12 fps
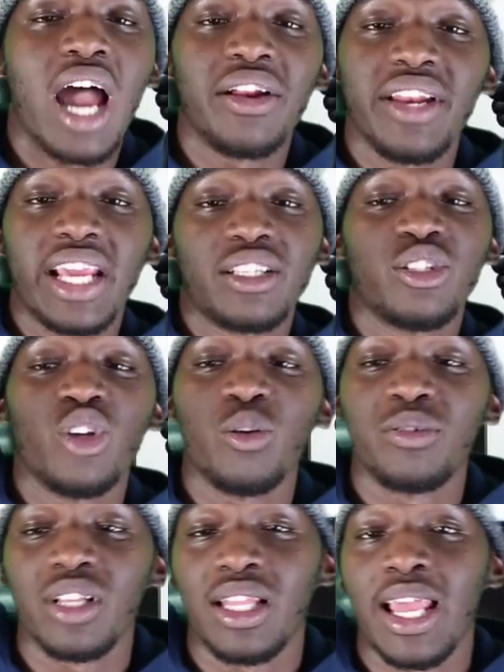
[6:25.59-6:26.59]
Our next
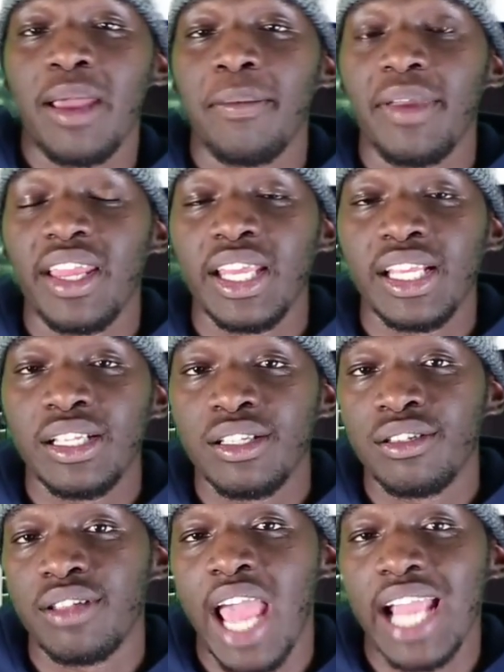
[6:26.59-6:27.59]
dope celeb
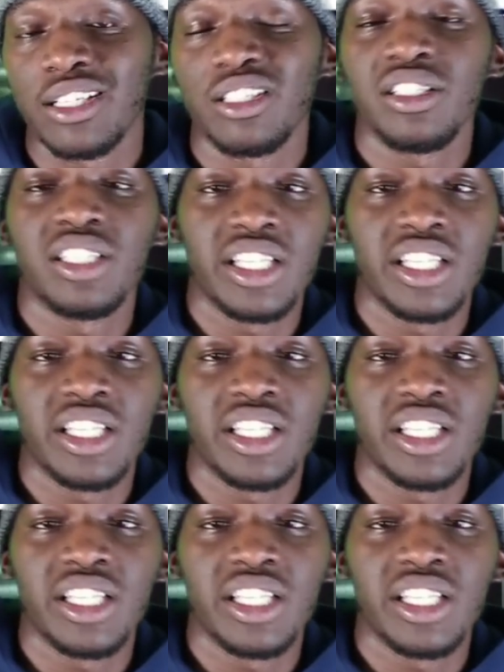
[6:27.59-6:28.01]
is actually